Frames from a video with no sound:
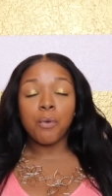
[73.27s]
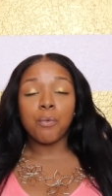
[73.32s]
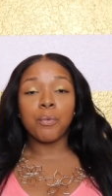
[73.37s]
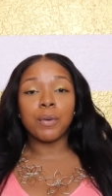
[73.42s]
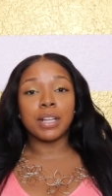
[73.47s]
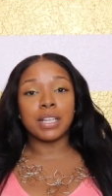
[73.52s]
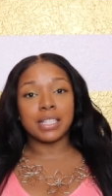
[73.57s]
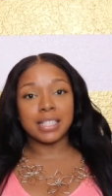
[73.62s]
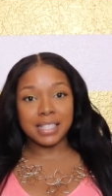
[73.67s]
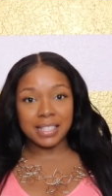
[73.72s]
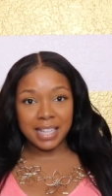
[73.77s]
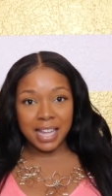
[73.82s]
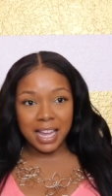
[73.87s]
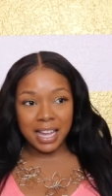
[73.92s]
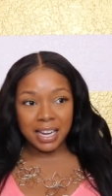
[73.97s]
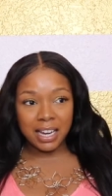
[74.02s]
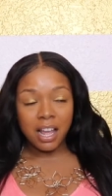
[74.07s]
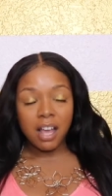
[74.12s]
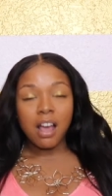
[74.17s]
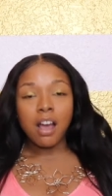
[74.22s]
real
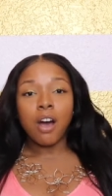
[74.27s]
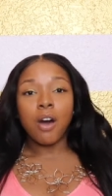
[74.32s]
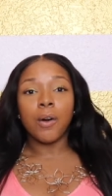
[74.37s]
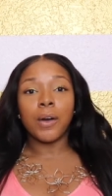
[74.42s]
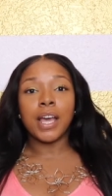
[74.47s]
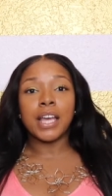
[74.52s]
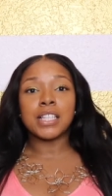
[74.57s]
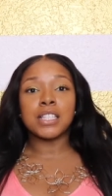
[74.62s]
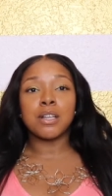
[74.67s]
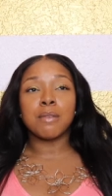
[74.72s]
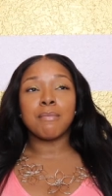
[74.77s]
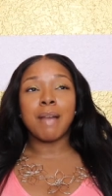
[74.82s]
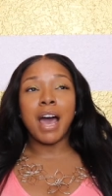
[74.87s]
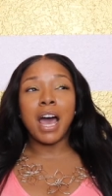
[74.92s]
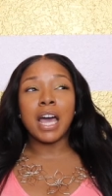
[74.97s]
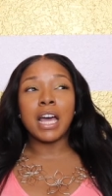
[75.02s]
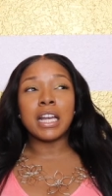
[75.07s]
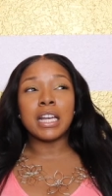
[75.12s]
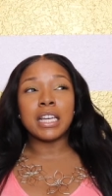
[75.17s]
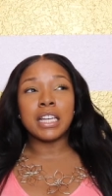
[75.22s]
estate. Okay, so
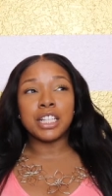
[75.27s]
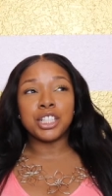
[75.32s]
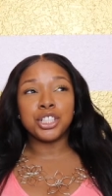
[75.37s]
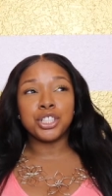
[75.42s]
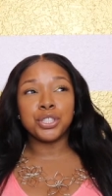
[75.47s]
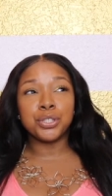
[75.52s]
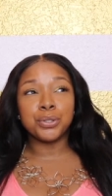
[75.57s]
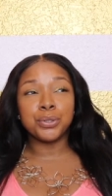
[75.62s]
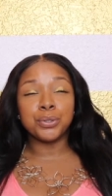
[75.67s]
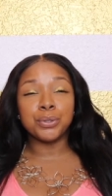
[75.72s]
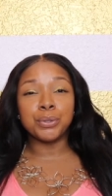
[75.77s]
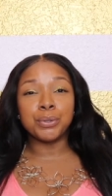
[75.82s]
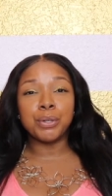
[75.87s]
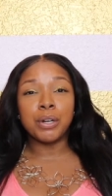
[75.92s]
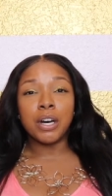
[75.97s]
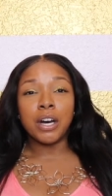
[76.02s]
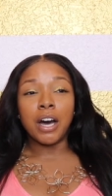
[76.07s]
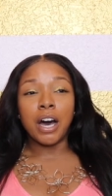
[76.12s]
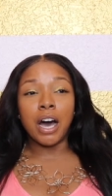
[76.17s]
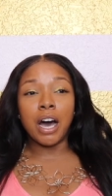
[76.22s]
my
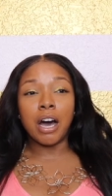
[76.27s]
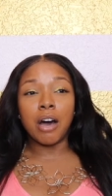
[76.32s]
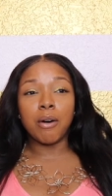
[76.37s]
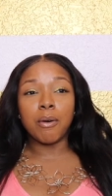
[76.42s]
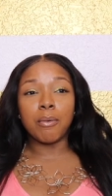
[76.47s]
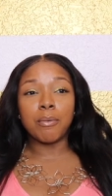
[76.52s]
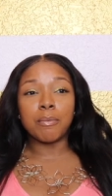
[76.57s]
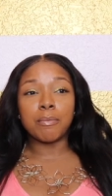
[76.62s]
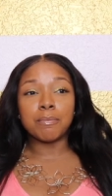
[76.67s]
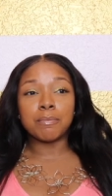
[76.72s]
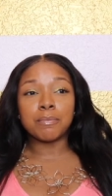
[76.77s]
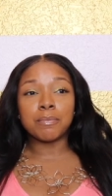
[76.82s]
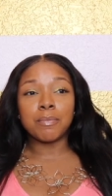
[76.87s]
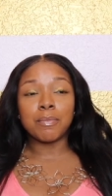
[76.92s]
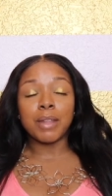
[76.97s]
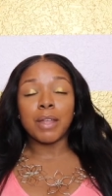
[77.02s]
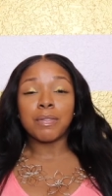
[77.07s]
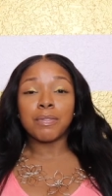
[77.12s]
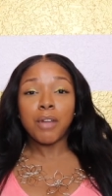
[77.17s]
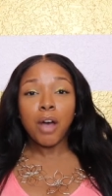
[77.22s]
initial um,
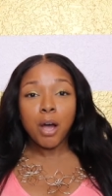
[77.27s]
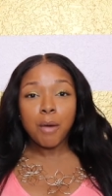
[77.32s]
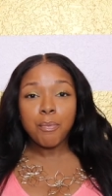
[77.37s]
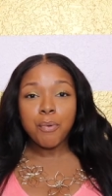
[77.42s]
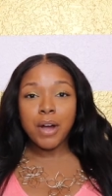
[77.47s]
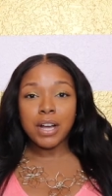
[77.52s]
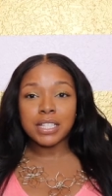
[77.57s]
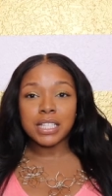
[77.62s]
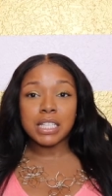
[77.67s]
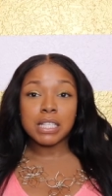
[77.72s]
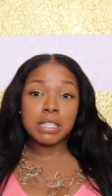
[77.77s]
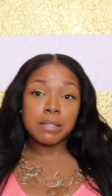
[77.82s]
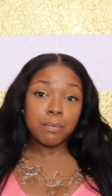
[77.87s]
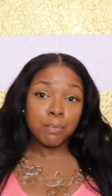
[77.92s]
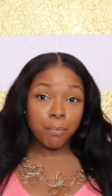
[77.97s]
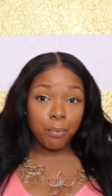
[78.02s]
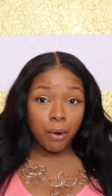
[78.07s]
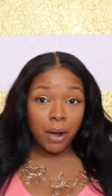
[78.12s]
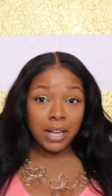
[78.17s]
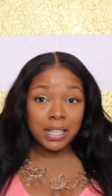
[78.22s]
thought process
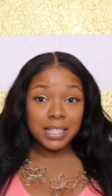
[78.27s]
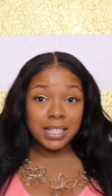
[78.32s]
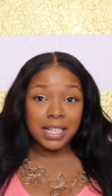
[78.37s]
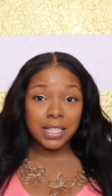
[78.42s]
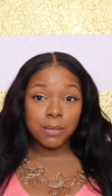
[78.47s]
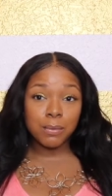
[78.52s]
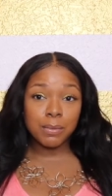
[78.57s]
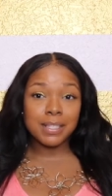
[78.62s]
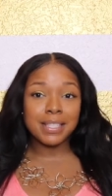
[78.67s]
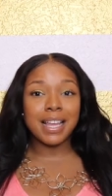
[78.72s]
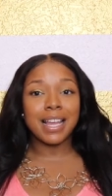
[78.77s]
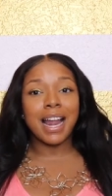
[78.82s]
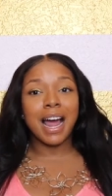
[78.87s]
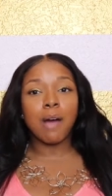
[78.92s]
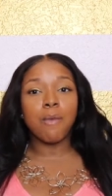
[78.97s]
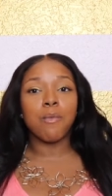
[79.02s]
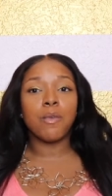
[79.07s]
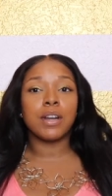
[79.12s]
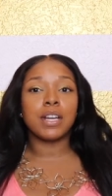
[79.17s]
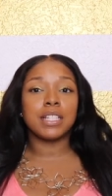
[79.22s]
process was that
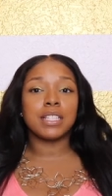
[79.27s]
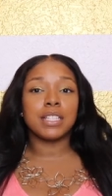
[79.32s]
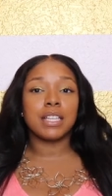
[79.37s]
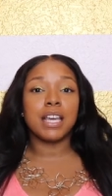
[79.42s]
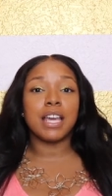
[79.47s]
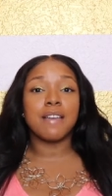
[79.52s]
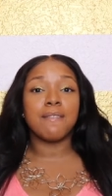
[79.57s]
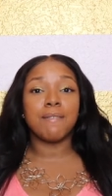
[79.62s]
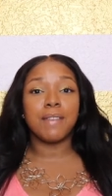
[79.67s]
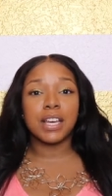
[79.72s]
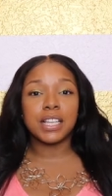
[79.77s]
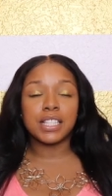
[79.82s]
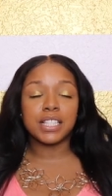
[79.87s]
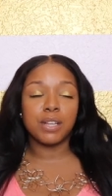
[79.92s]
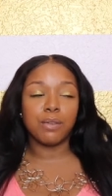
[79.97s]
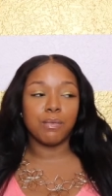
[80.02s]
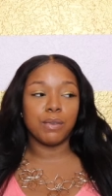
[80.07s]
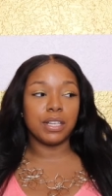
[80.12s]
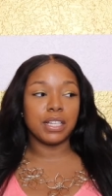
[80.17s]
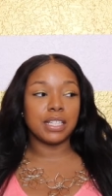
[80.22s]
I wanted to invest
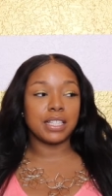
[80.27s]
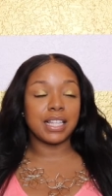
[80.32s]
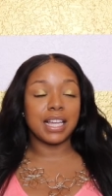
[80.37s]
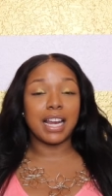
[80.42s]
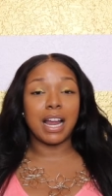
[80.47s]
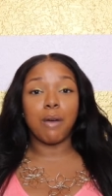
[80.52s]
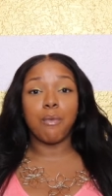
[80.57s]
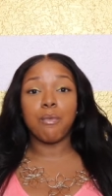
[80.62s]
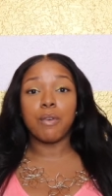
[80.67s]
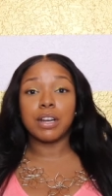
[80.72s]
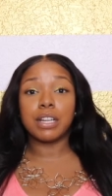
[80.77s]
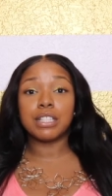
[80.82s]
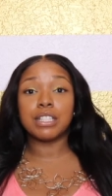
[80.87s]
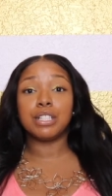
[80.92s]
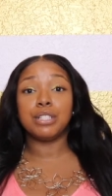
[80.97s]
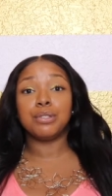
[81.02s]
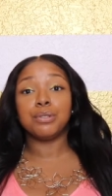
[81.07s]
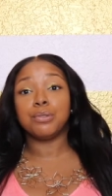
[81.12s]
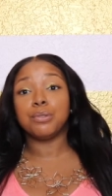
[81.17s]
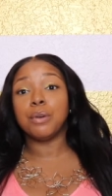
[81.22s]
in real estate. I wanted
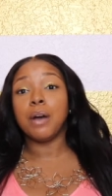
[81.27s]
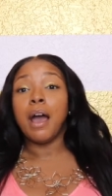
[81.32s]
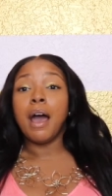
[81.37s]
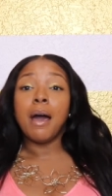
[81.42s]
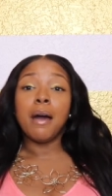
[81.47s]
to do